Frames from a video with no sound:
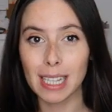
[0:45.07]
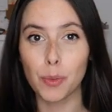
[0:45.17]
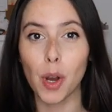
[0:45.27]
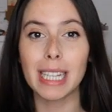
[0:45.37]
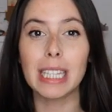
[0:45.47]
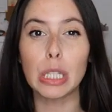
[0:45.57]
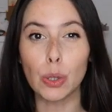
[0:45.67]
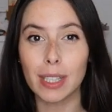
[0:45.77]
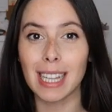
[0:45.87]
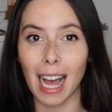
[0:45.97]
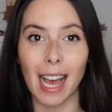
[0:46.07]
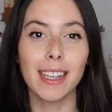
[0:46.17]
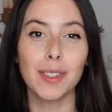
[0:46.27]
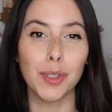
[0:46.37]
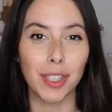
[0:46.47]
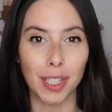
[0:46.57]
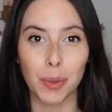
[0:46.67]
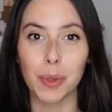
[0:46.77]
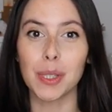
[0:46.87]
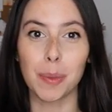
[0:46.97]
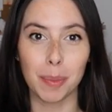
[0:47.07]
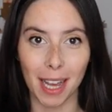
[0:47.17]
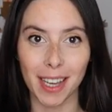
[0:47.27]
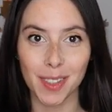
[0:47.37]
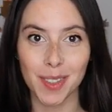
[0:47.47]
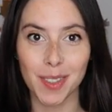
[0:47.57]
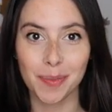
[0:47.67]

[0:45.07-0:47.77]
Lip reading: and what it looks like to deal with suppliers.